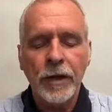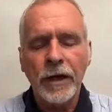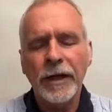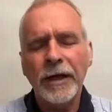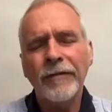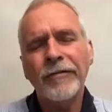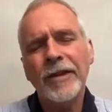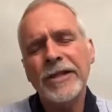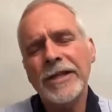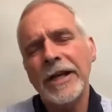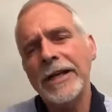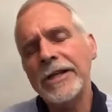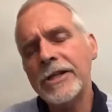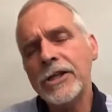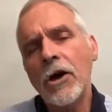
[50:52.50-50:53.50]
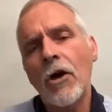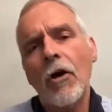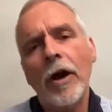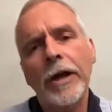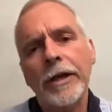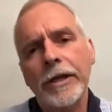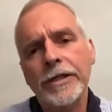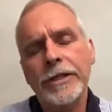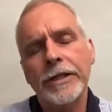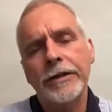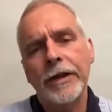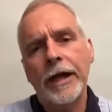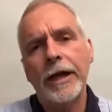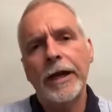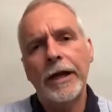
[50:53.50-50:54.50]
And if there's any tightness in
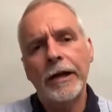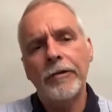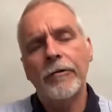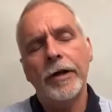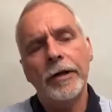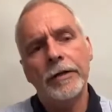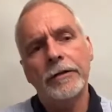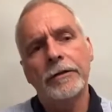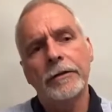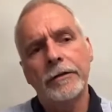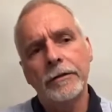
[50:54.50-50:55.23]
that area,